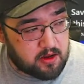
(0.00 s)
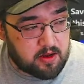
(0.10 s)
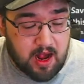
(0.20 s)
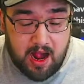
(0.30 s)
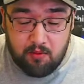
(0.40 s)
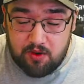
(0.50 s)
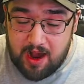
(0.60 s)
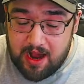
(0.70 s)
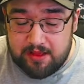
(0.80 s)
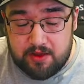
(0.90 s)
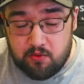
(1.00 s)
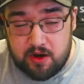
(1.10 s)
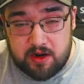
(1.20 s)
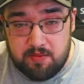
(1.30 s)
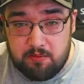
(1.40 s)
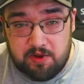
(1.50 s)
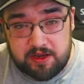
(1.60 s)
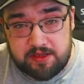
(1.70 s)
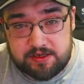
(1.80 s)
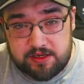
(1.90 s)
I would highly recommend
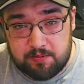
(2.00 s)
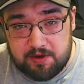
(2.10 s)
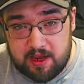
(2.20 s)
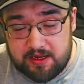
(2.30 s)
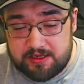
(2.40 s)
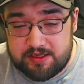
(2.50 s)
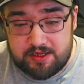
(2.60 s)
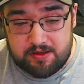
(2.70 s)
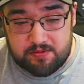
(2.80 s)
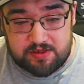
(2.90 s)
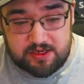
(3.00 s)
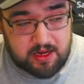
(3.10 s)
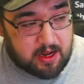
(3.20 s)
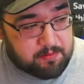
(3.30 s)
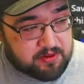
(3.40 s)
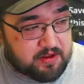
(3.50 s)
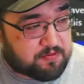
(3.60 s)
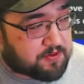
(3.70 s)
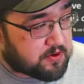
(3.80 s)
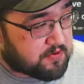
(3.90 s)
picking this up, guys. It was, I believe,
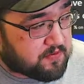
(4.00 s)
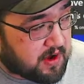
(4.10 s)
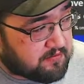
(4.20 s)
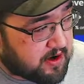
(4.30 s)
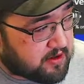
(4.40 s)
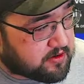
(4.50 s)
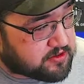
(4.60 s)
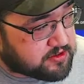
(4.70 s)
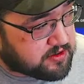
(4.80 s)
$35.